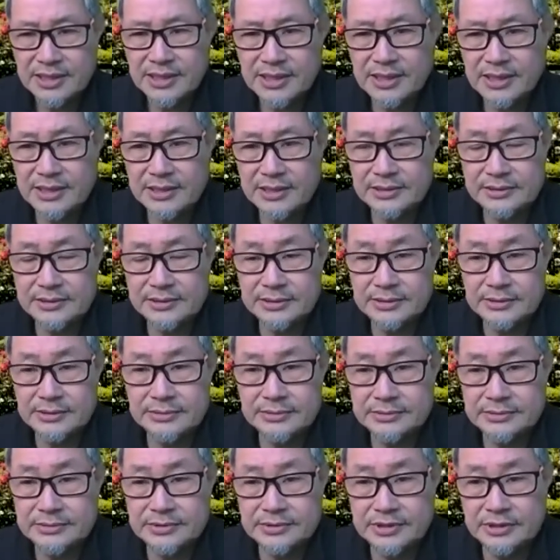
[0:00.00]

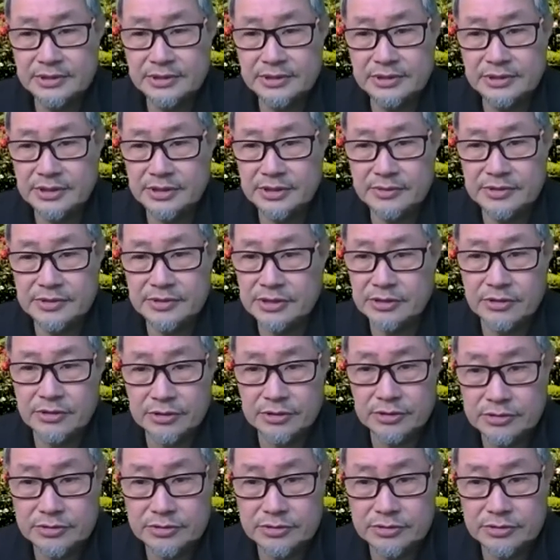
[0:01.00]
and she got